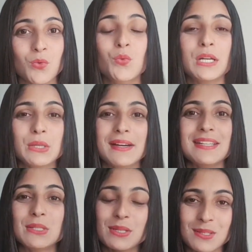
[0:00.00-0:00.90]
what you are
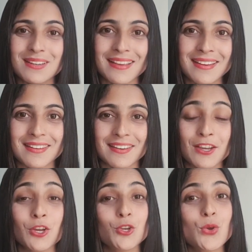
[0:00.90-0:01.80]
interested in,
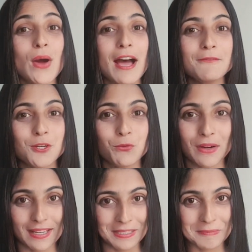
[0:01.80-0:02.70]
you have to
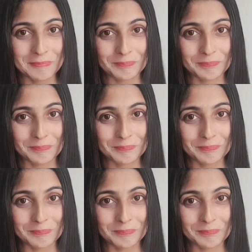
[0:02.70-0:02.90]
find.